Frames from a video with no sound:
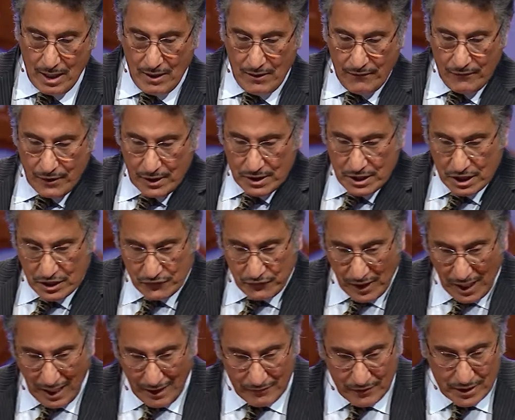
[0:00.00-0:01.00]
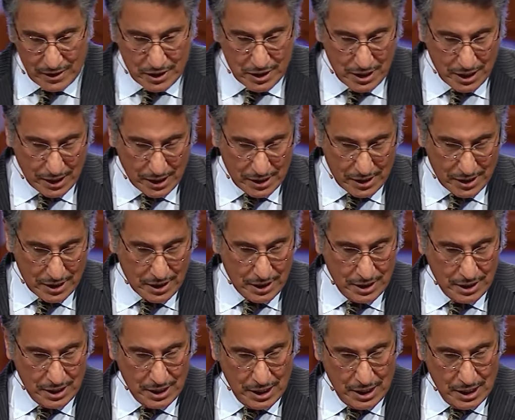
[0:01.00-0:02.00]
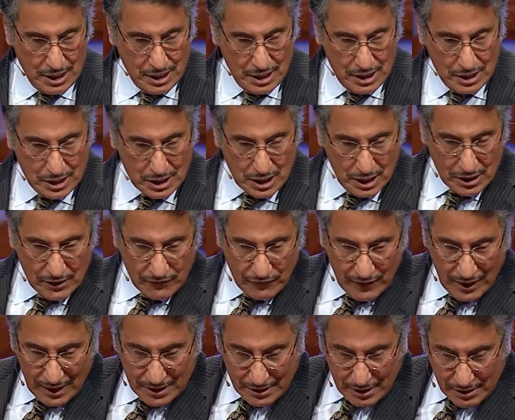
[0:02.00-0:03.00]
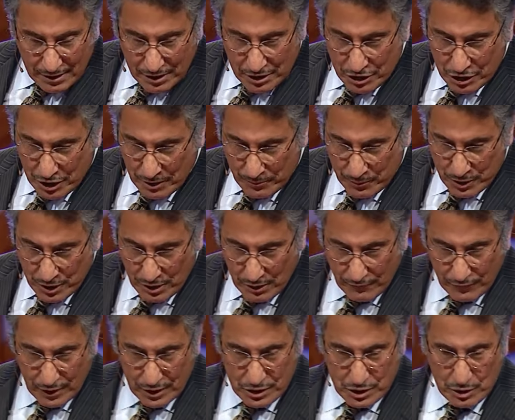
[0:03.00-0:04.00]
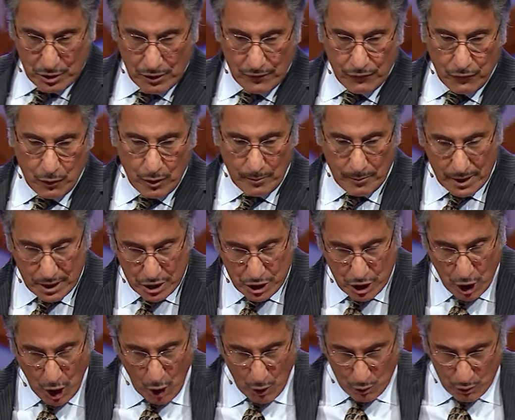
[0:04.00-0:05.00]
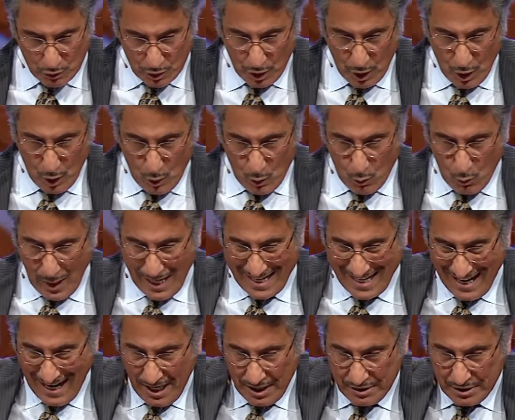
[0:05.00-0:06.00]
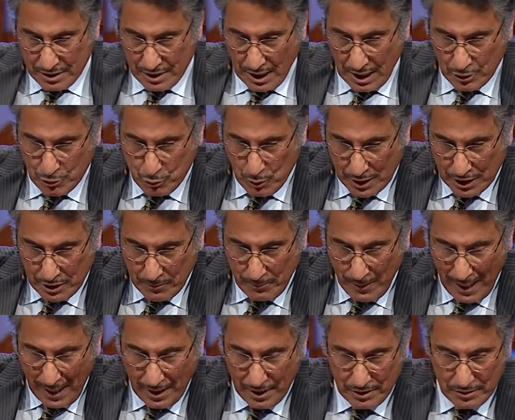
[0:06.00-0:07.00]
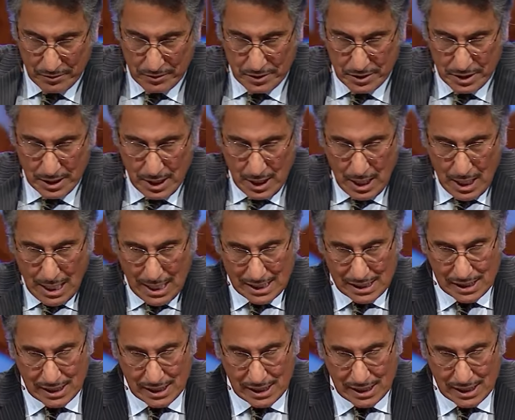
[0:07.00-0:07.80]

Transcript: Verses 5 and 6, you're going to find a description of his uniform. His coat weighed 120 pounds. His